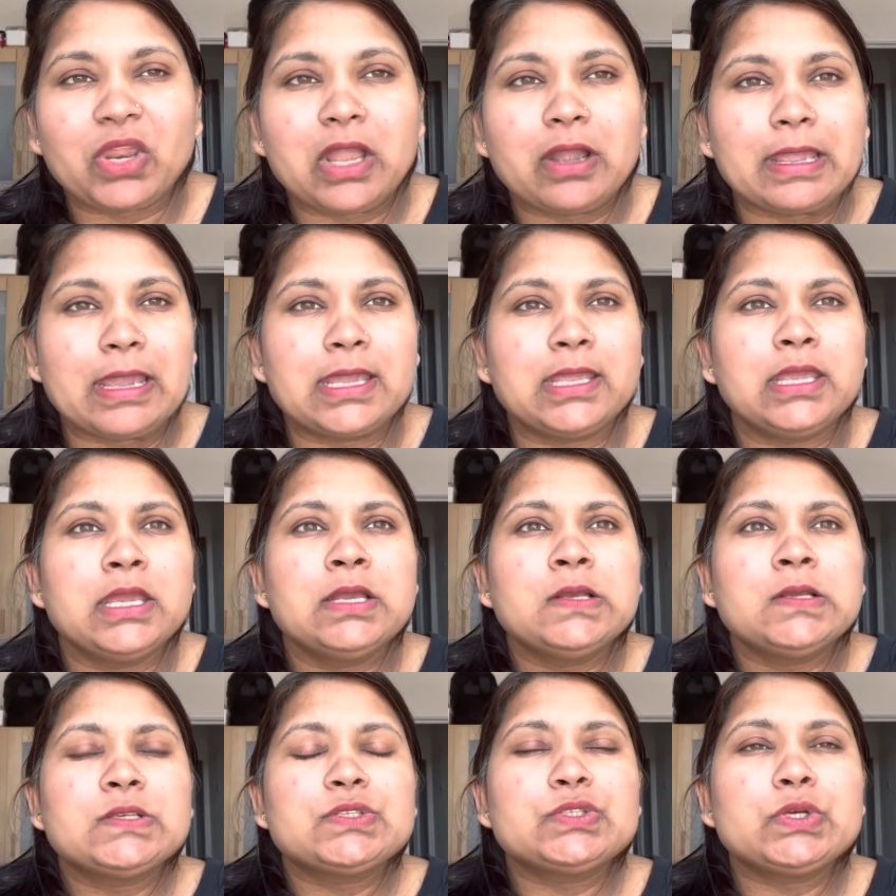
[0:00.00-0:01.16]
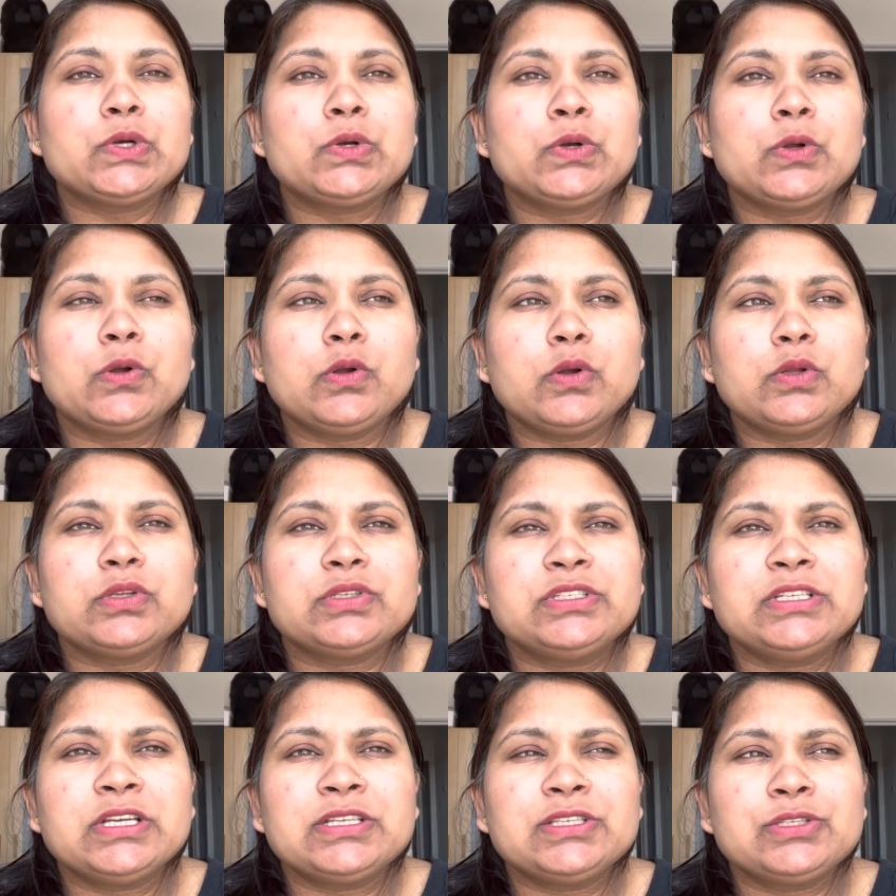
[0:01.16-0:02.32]
Okay, so
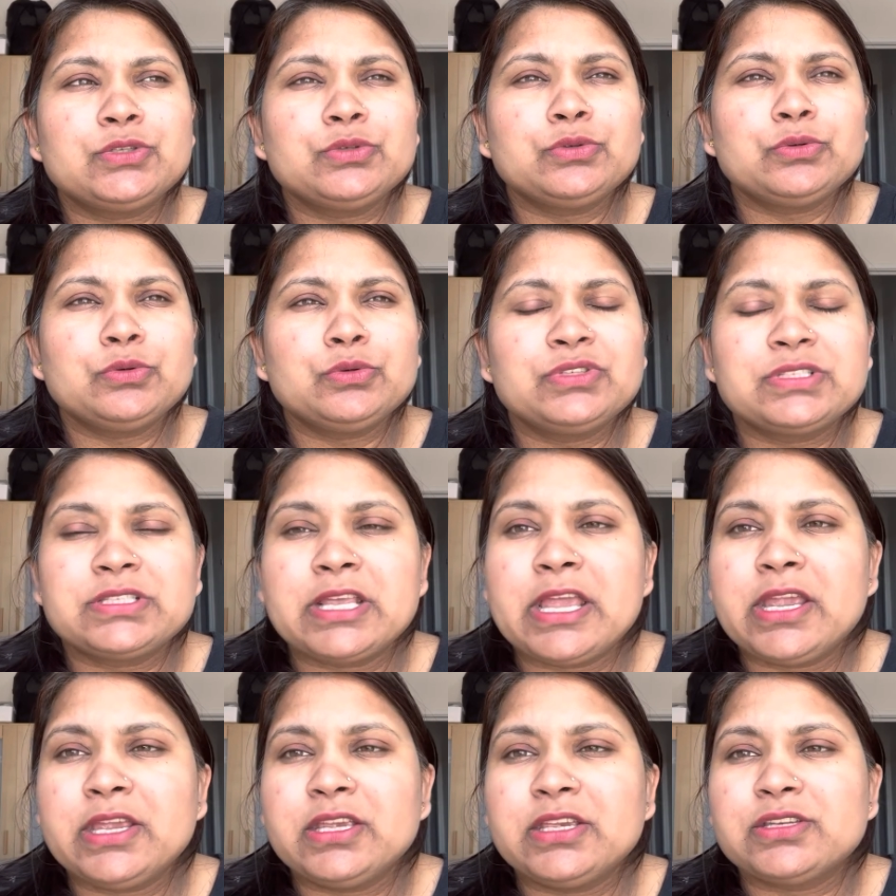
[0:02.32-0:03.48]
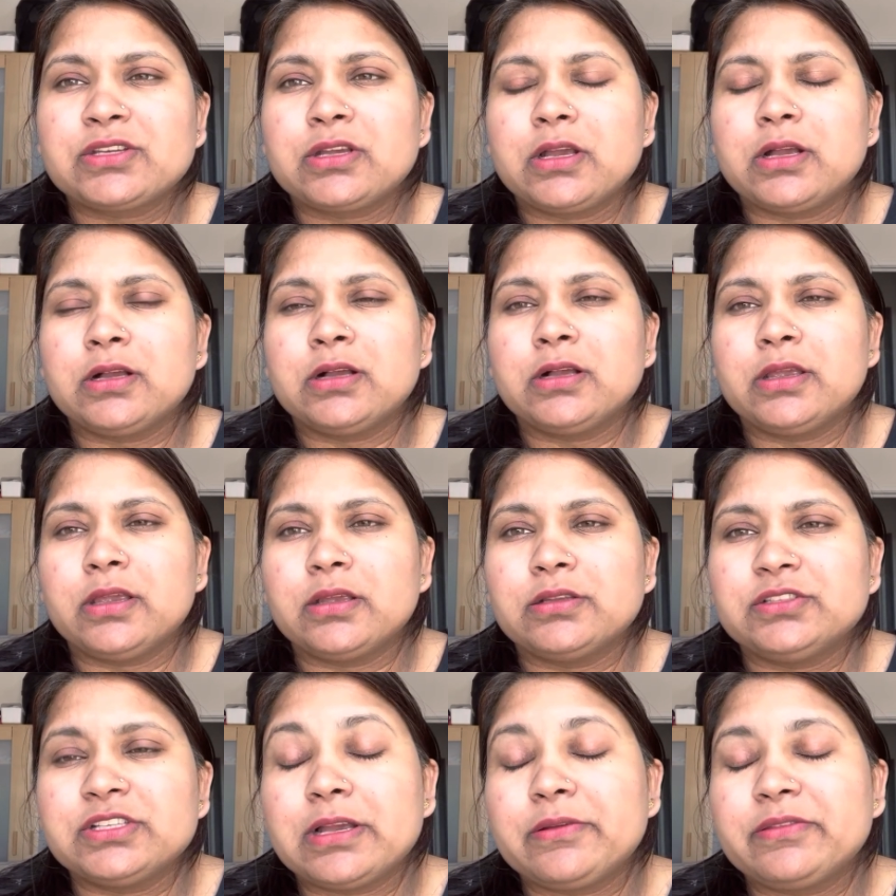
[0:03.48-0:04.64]
just to say it,
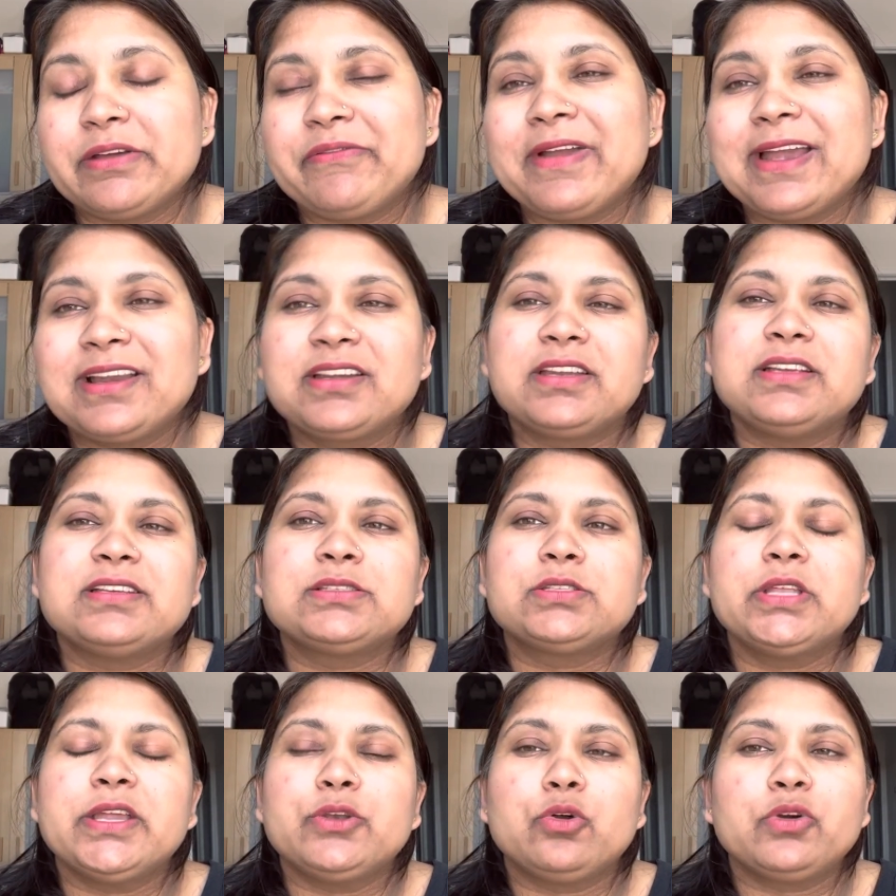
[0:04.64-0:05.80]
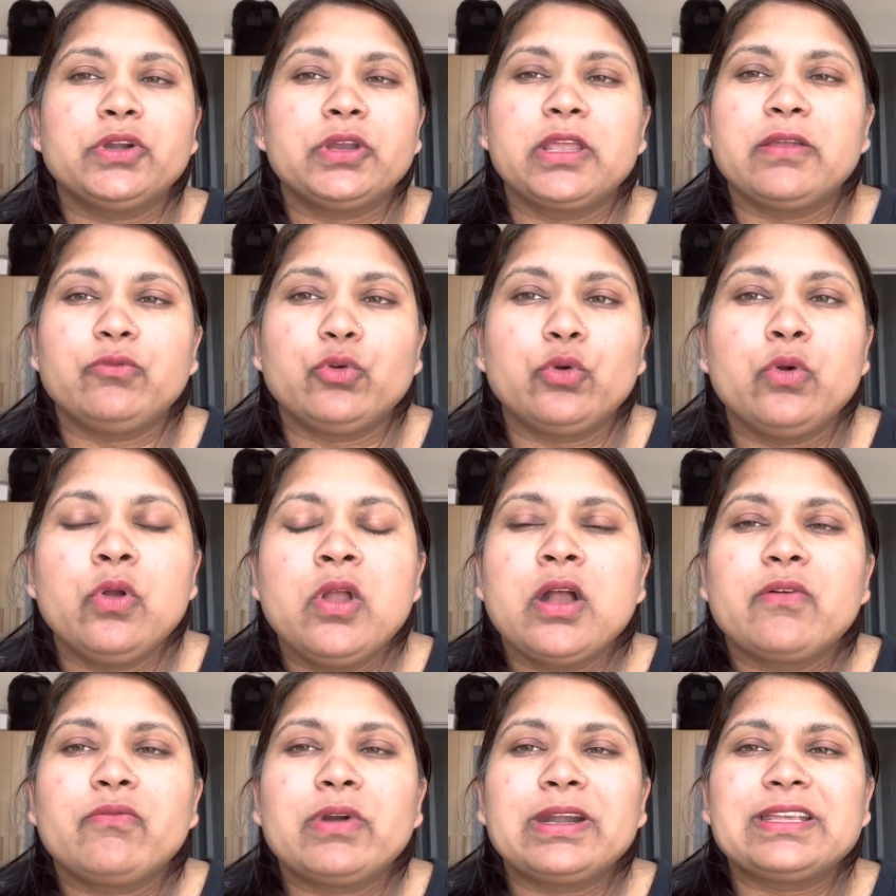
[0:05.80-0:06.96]
the fact is they don't give you
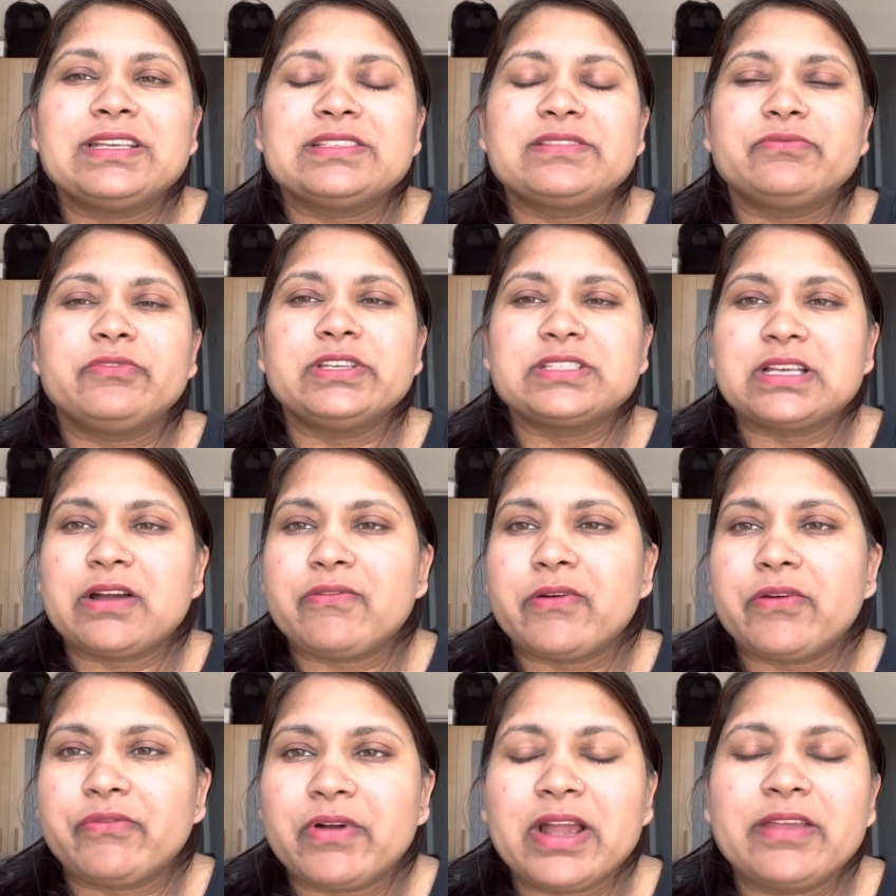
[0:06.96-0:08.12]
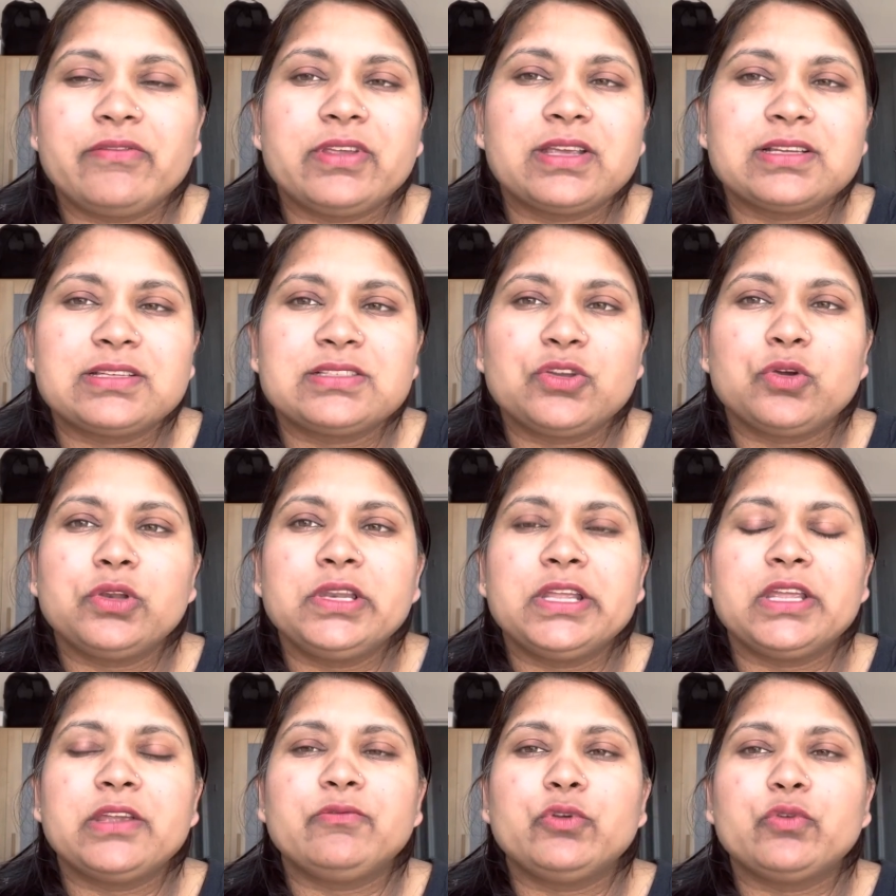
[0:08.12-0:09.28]
work visa for 5 years. They only
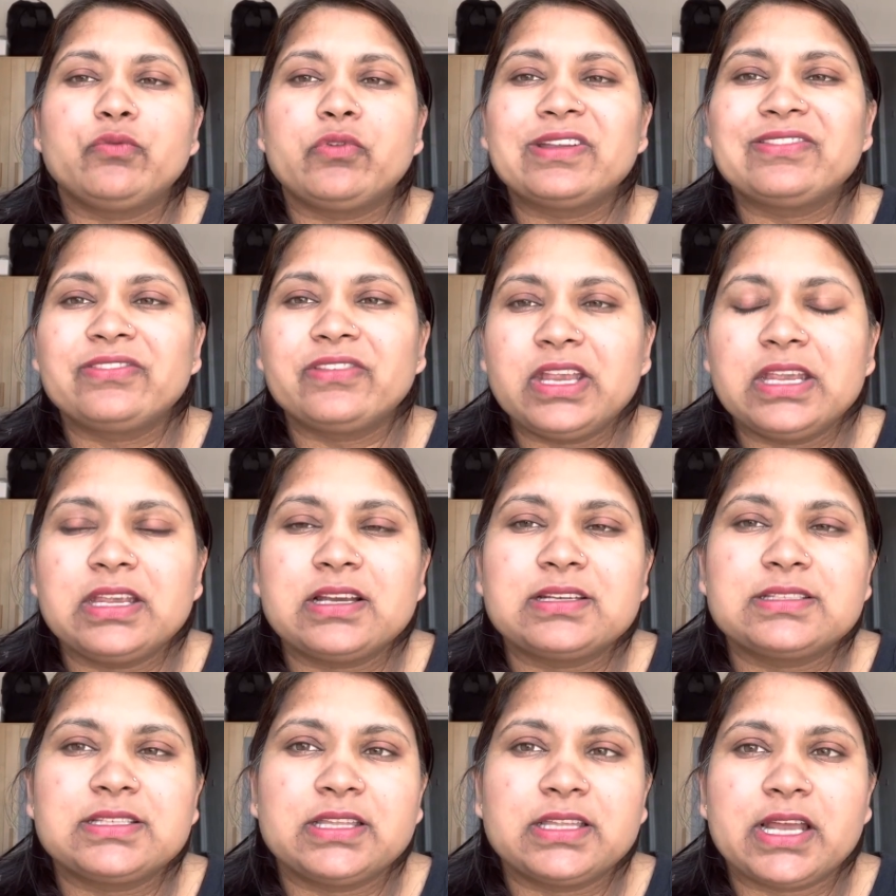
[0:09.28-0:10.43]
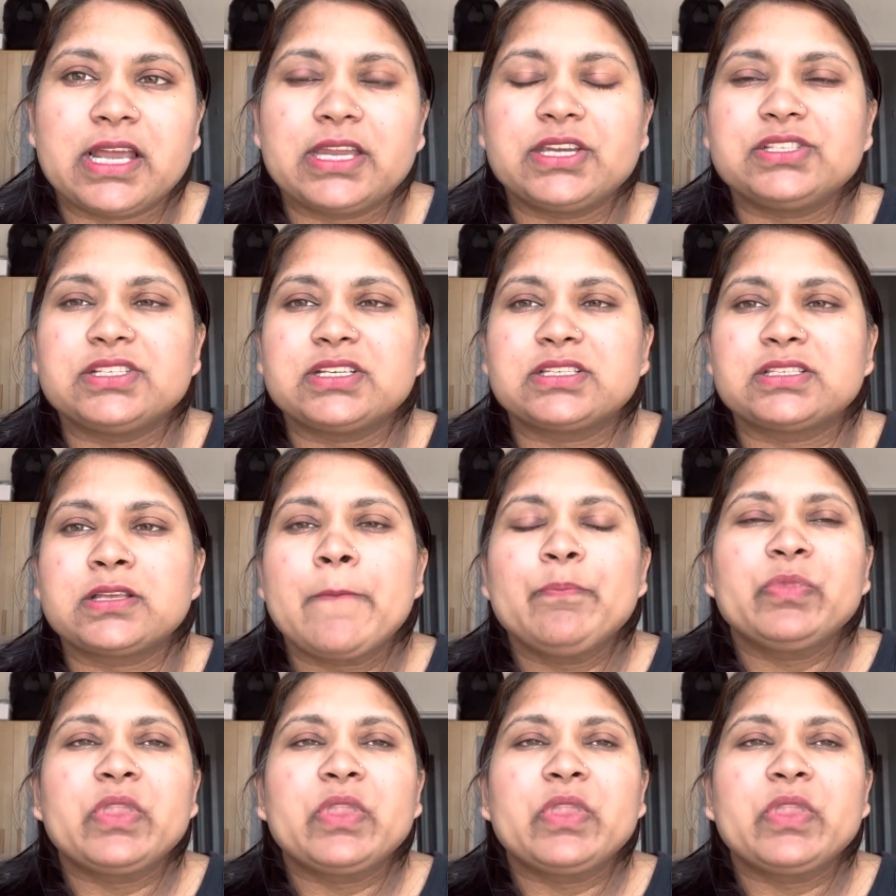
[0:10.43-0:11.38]
give you for 3 years in the NHS.